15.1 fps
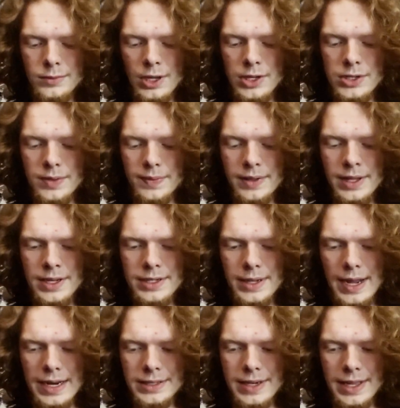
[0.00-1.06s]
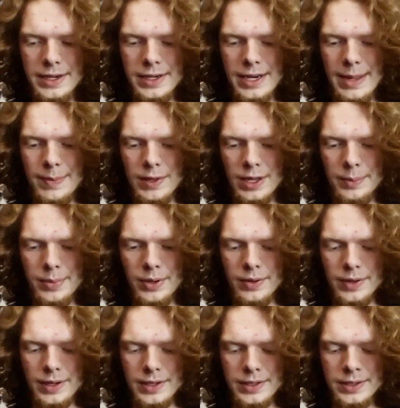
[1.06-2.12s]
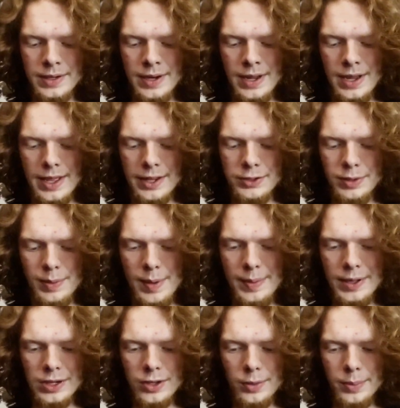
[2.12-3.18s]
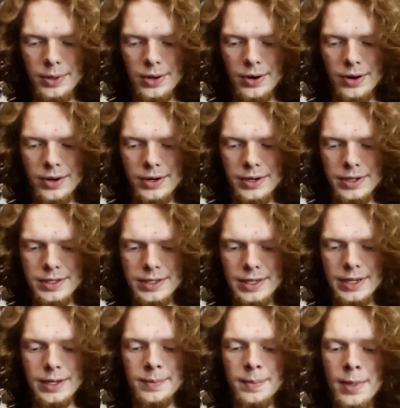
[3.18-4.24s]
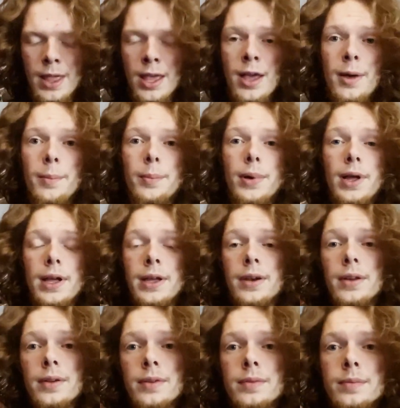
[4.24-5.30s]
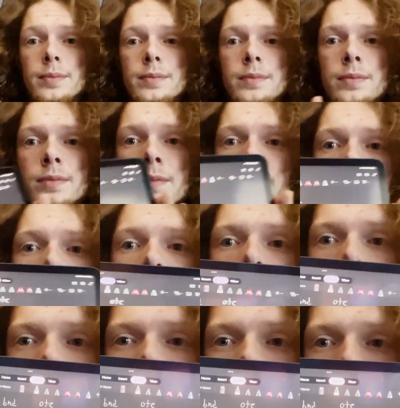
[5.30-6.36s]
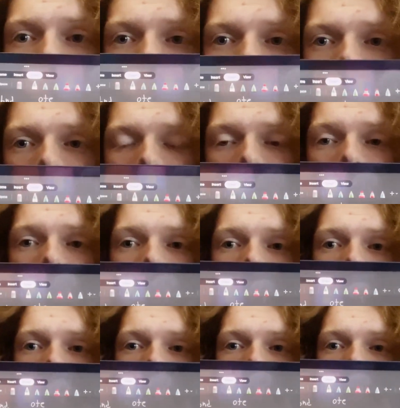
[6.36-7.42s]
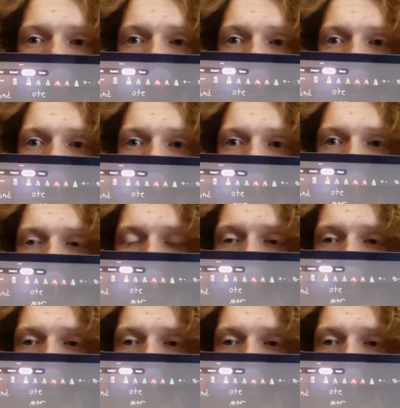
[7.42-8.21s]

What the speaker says: So for this, I actually had to name the components, and so maybe a little bit harder to see. But what's happening here is you have